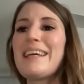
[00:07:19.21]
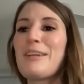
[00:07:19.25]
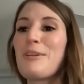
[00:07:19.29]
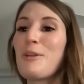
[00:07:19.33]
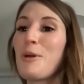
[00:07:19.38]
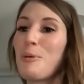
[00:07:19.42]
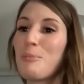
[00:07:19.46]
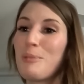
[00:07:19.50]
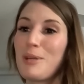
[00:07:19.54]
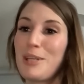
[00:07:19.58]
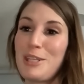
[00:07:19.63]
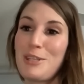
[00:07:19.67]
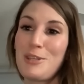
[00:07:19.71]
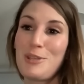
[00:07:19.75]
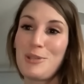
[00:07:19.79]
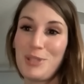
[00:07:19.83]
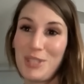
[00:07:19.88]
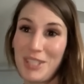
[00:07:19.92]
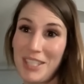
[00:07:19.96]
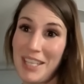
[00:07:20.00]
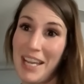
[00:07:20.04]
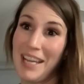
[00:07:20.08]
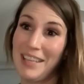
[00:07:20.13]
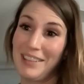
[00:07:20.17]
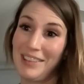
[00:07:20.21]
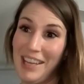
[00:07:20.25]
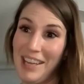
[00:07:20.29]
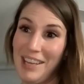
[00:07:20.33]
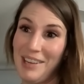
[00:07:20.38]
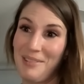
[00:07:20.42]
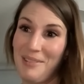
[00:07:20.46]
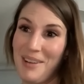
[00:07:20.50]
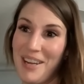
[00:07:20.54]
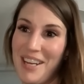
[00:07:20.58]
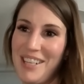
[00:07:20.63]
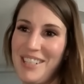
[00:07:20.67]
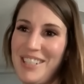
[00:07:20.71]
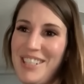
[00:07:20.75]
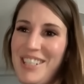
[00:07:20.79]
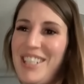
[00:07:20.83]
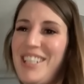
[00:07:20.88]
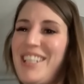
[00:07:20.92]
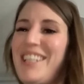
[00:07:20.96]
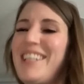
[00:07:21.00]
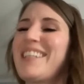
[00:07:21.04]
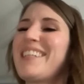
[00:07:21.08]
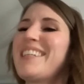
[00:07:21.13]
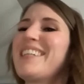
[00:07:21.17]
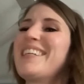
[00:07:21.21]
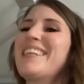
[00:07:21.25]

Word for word: and nobody knew sign language.